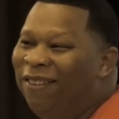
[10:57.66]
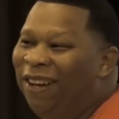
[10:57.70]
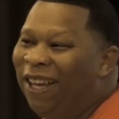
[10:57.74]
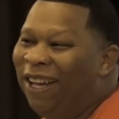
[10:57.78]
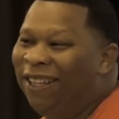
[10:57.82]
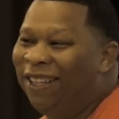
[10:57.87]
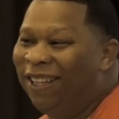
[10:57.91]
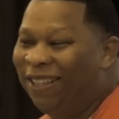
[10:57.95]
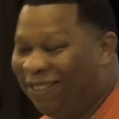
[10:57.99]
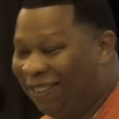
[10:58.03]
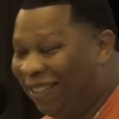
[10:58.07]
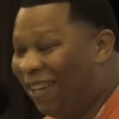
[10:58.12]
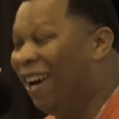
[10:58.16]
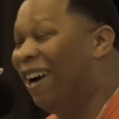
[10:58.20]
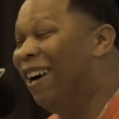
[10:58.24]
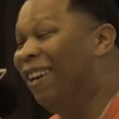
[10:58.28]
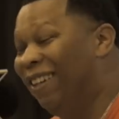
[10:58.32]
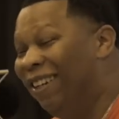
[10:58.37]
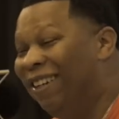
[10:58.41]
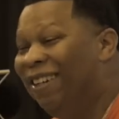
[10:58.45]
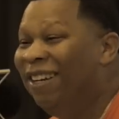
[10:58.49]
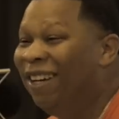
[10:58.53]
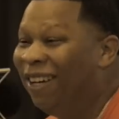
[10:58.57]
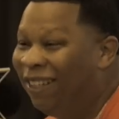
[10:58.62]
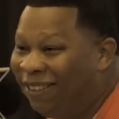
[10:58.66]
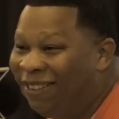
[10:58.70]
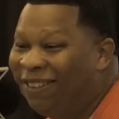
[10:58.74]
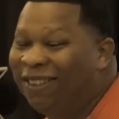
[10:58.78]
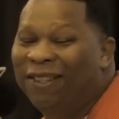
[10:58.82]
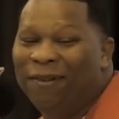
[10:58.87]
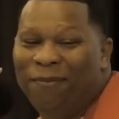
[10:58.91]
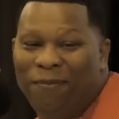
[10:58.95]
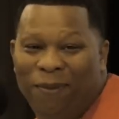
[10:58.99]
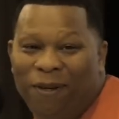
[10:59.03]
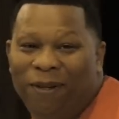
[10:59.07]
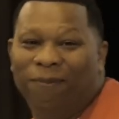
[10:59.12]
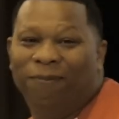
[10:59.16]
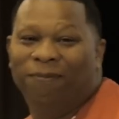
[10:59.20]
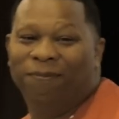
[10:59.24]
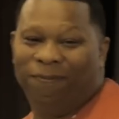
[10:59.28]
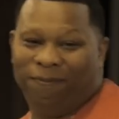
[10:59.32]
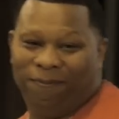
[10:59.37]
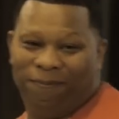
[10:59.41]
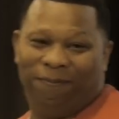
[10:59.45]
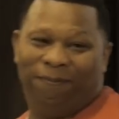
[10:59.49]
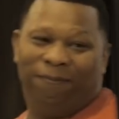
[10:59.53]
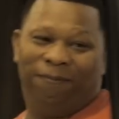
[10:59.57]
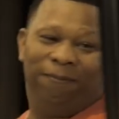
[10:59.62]
and I'm like, that's kind of nuts to
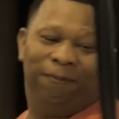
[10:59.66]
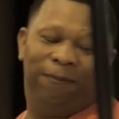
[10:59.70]
me.